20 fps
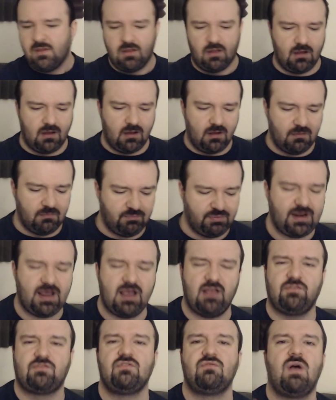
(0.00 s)
Uh, but
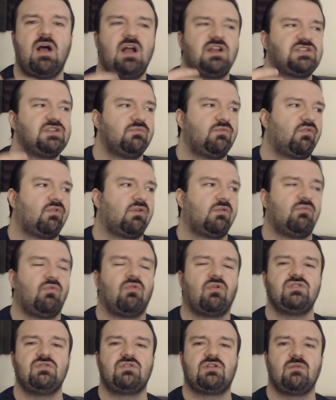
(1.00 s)
as we watch it more and
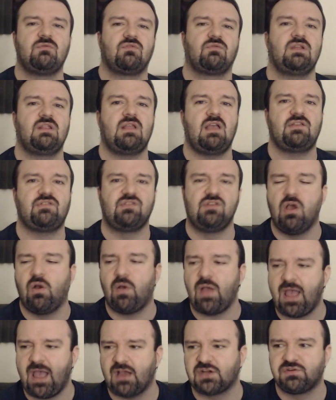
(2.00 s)
more, you come to realize,
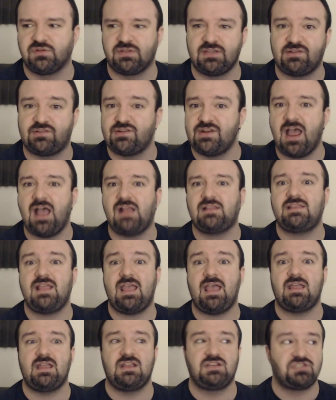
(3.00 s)
no, actually, it's not
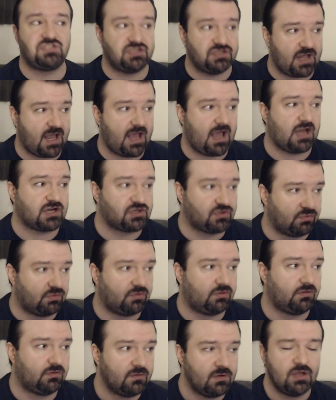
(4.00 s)
that. It's
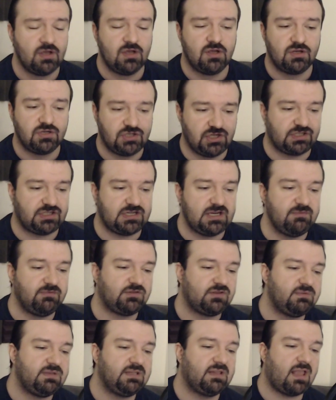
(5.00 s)
actual, just
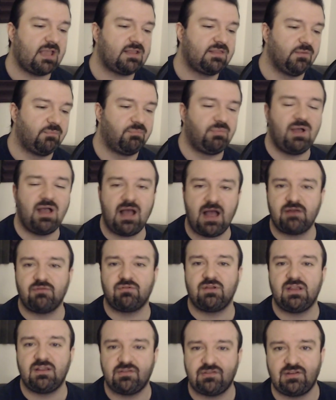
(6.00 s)
seems to be like the
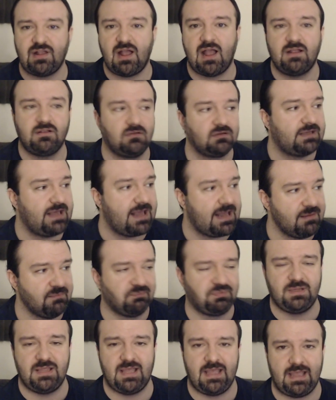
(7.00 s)
pirate style
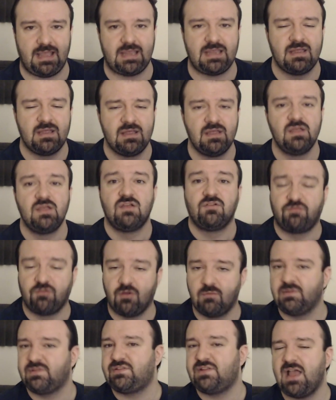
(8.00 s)
gameplay
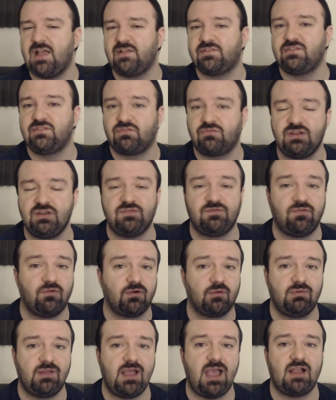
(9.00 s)
from Assassin's Creed
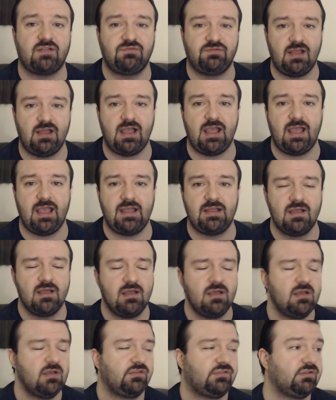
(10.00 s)
4 Black Flag.
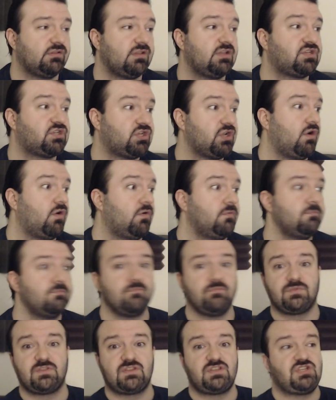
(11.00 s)
So they show
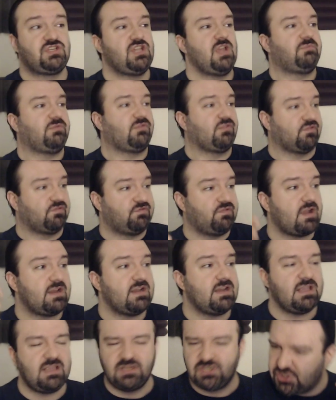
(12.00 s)
chips are
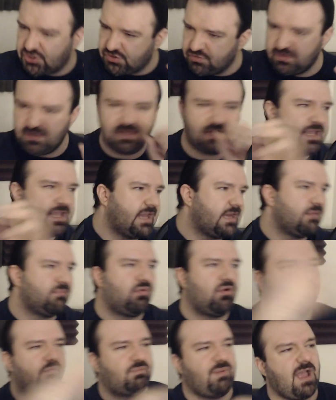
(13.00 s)
fighting and shooting
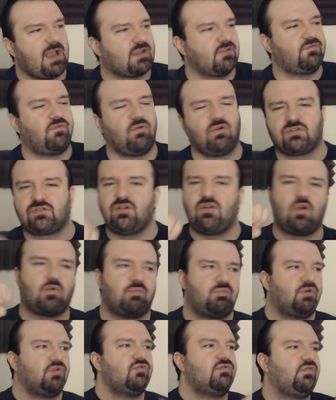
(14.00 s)
cannonballs back and forth and
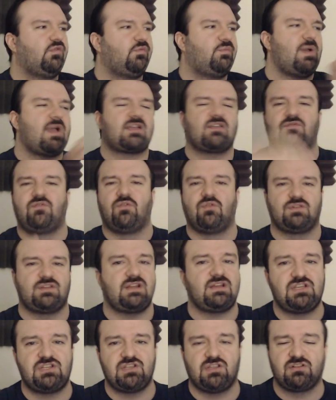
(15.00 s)
harpoons back and forth
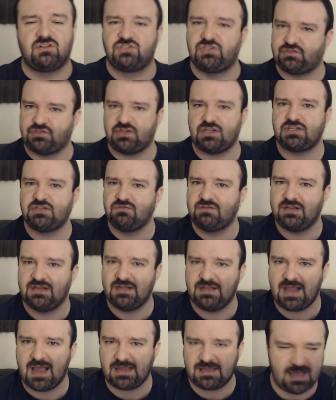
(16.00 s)
at each other, just like you did
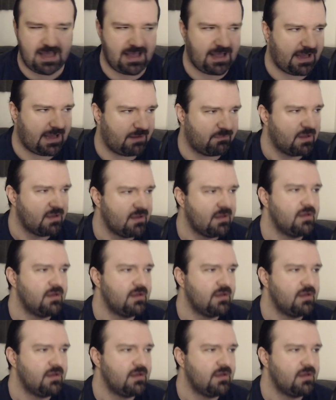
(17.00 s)
in that game.